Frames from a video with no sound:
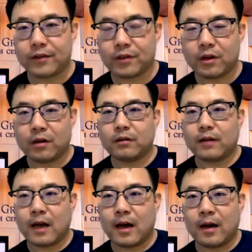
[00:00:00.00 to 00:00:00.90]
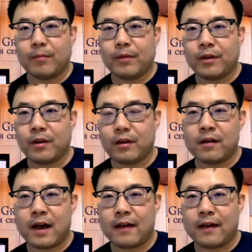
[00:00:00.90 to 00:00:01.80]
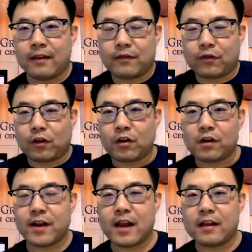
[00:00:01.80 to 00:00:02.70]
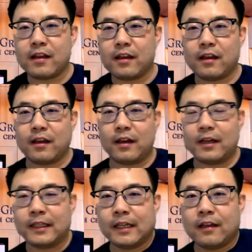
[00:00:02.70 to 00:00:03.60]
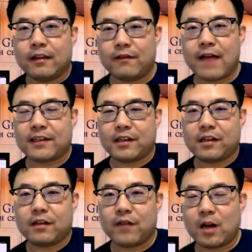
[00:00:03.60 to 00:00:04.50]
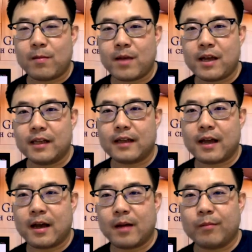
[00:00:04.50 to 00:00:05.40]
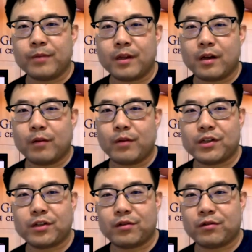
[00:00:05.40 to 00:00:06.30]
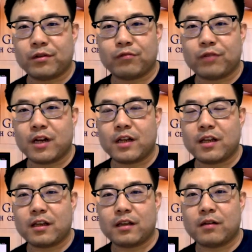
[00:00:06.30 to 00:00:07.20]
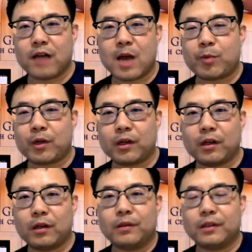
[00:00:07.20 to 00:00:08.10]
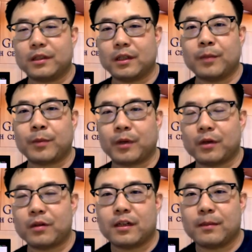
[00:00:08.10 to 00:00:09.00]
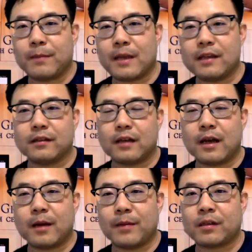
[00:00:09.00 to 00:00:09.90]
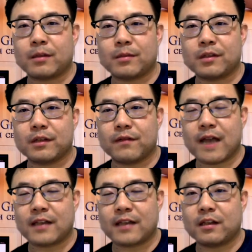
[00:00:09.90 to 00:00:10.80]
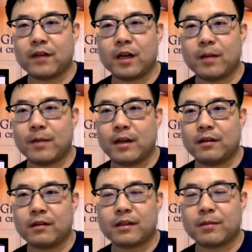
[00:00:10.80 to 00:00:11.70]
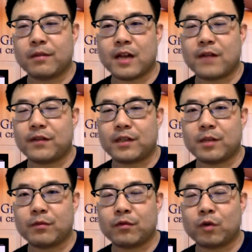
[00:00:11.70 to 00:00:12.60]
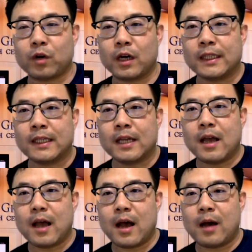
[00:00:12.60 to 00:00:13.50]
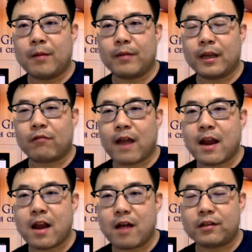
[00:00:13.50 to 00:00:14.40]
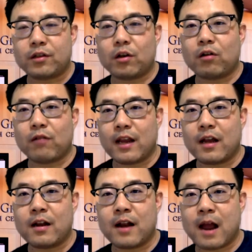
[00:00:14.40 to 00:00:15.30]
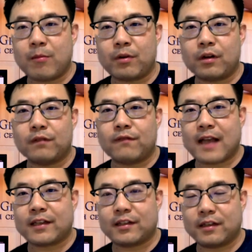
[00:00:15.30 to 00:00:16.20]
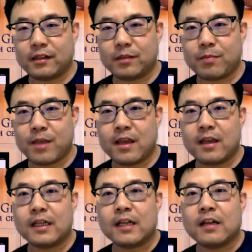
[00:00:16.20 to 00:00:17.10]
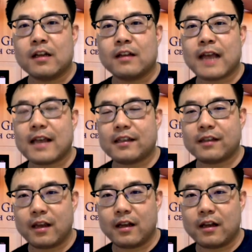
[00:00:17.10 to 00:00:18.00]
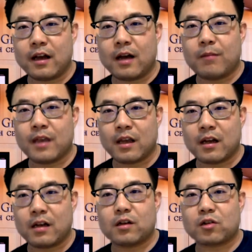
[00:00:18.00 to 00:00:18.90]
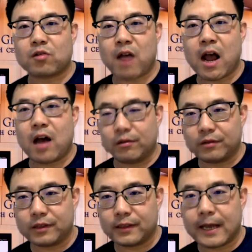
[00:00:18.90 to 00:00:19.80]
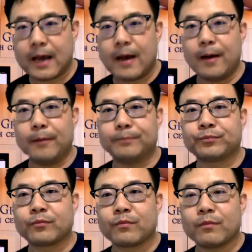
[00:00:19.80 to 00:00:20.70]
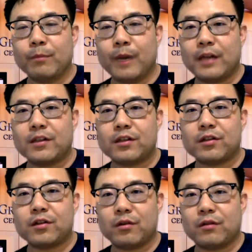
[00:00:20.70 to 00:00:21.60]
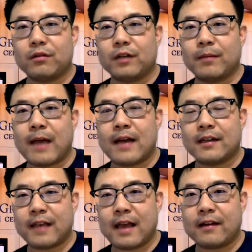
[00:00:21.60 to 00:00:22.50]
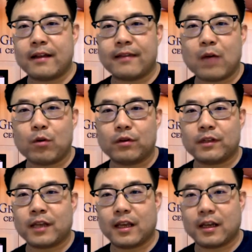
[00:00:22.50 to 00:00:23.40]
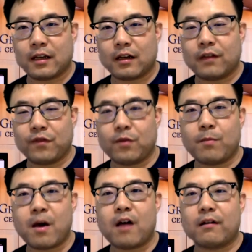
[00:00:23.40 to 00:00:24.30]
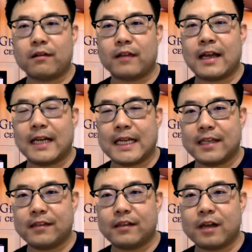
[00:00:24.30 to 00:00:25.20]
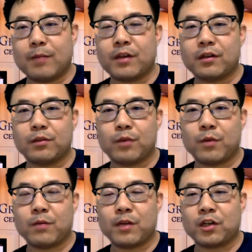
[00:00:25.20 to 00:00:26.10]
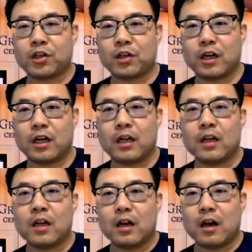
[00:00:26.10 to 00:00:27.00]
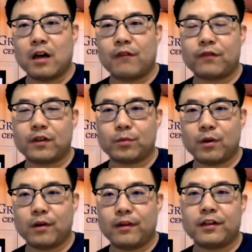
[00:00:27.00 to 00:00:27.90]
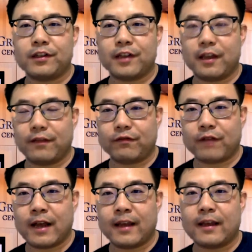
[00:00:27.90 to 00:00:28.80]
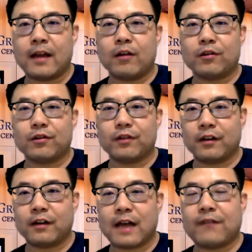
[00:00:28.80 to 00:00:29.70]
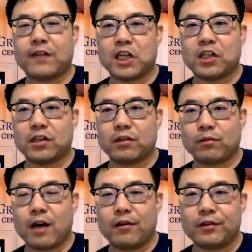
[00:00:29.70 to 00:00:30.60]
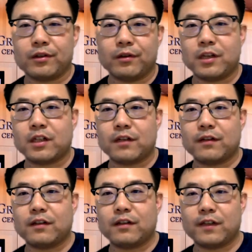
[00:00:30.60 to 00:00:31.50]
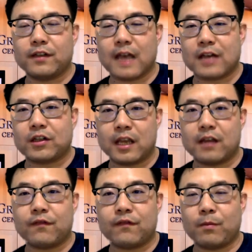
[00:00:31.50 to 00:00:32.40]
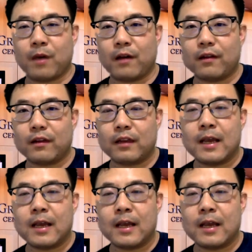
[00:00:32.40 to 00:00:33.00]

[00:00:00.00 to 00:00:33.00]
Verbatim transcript: So, um, you, you, know, I think for COVID 19, the vaccine development, um, you know, we just, you know, really take, you know, unparalleled approach and pace um, in terms of the vaccine development, you know, something we never seen before. Um, and right now, there's already a number of vaccines being tested um, in clinical trials. Um, but just to understand, and that will take a few months at least, uh, because we want to make sure uh, first of all, they're safe, right? And also they're efficacious as well. So each of these fees actually take a few months.